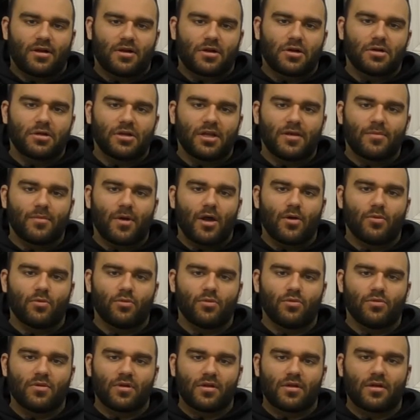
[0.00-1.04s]
Clean My
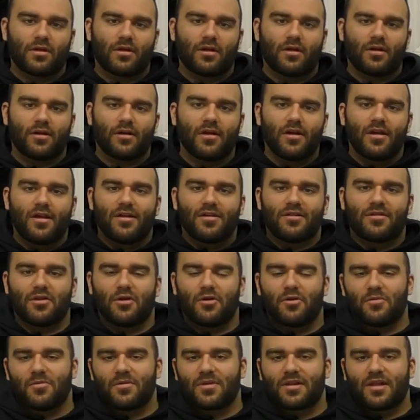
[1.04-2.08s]
Wounds. So
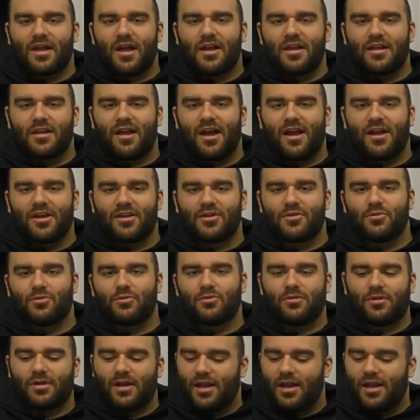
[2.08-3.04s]
it was kind of cool,